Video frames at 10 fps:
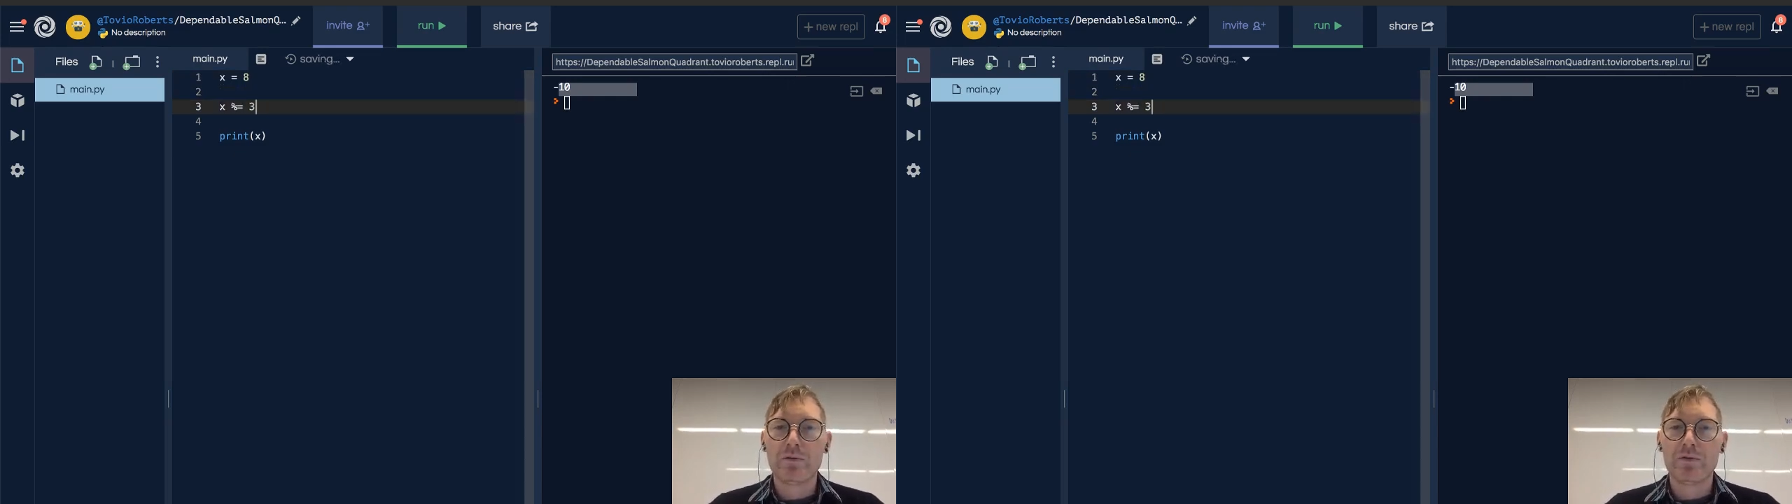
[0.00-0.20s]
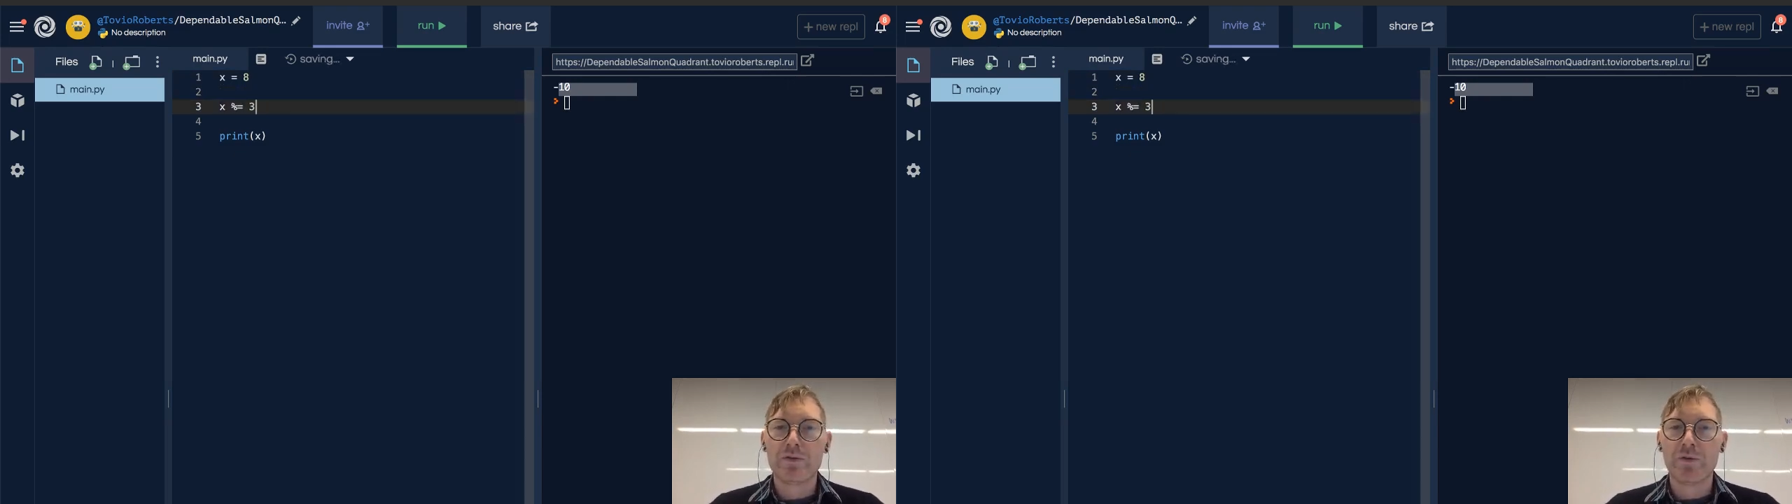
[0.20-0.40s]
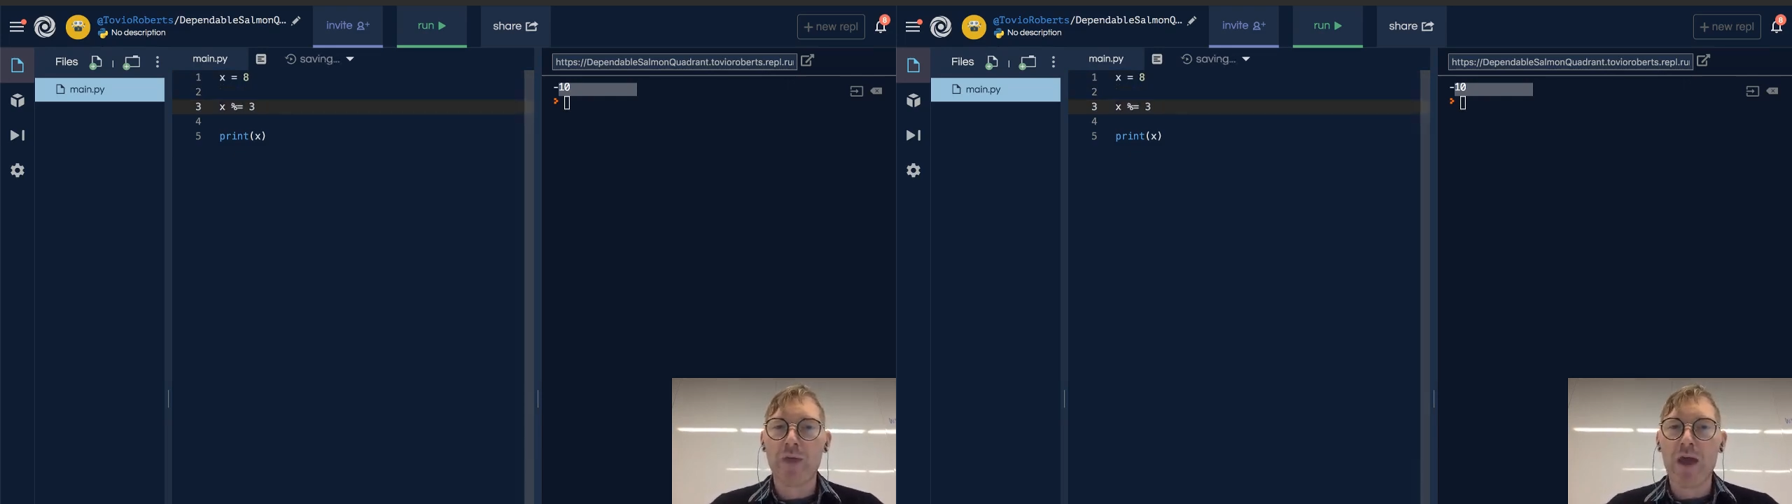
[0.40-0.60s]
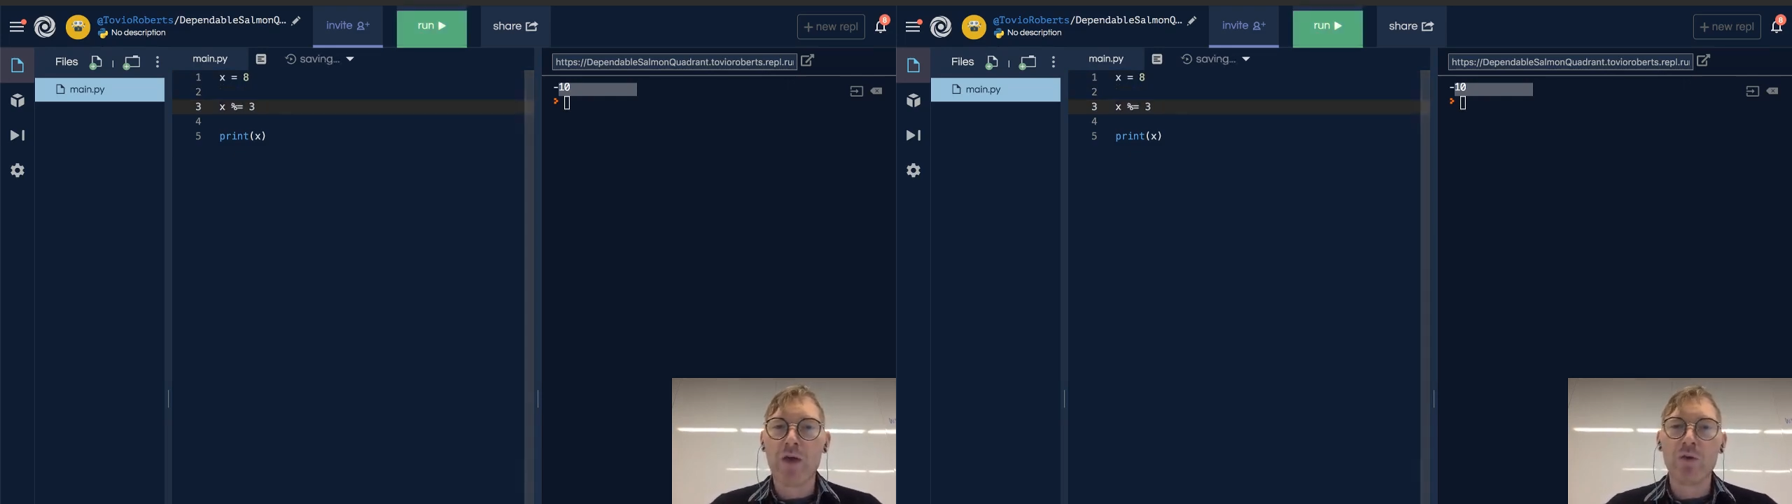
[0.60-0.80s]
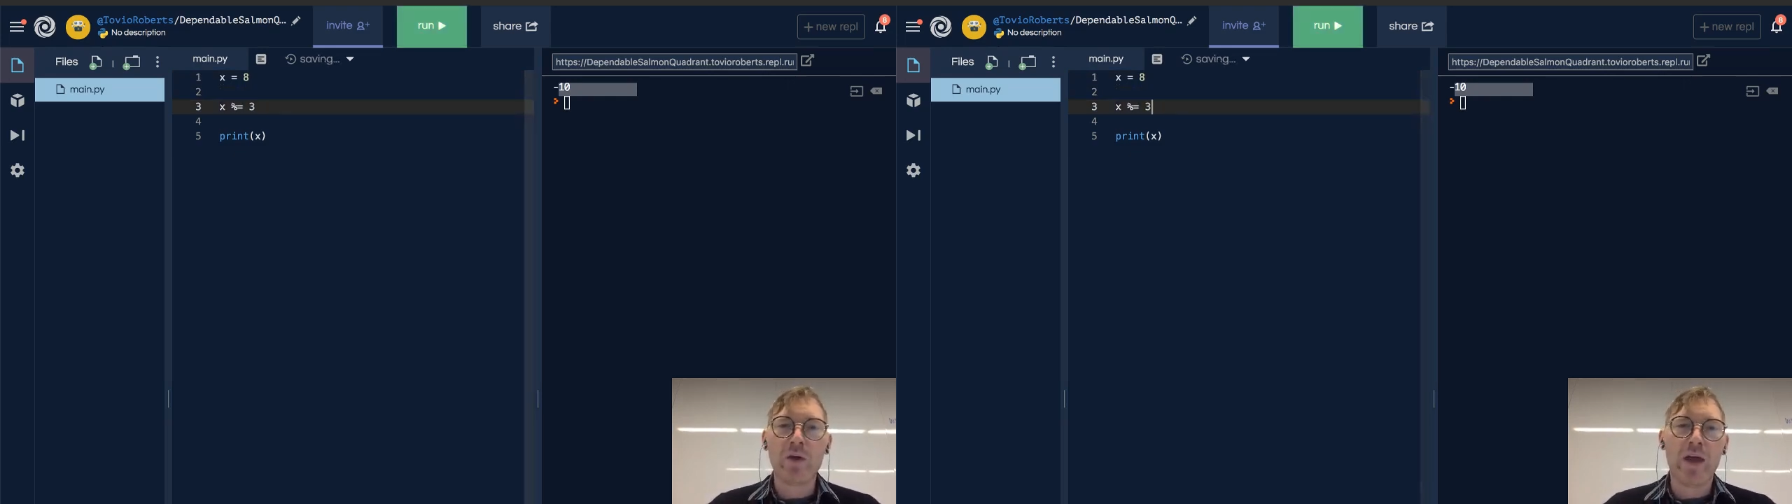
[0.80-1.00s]
So
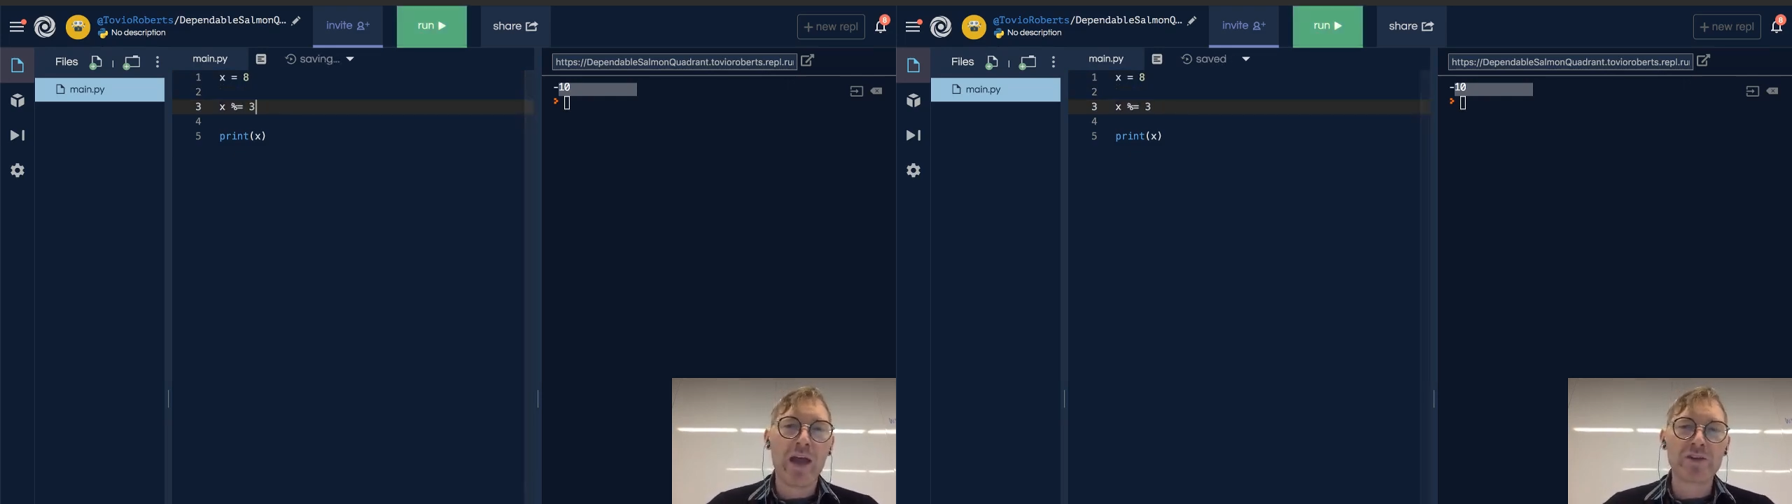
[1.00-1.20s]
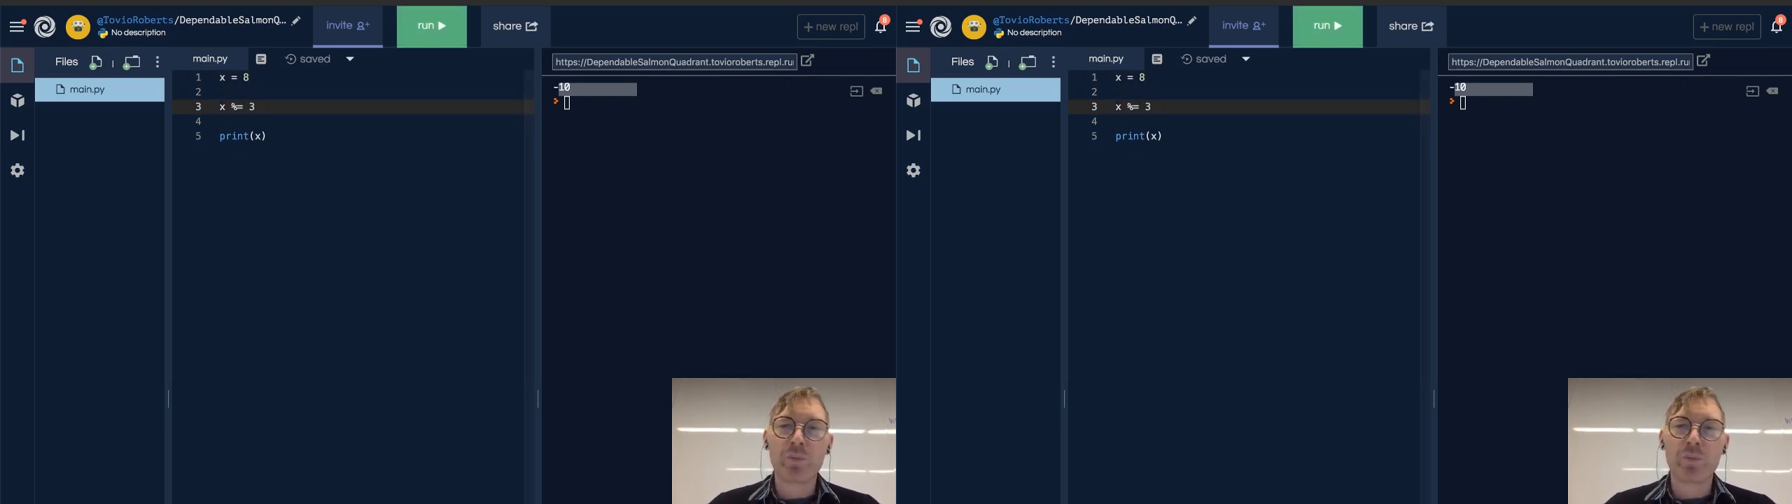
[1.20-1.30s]
now x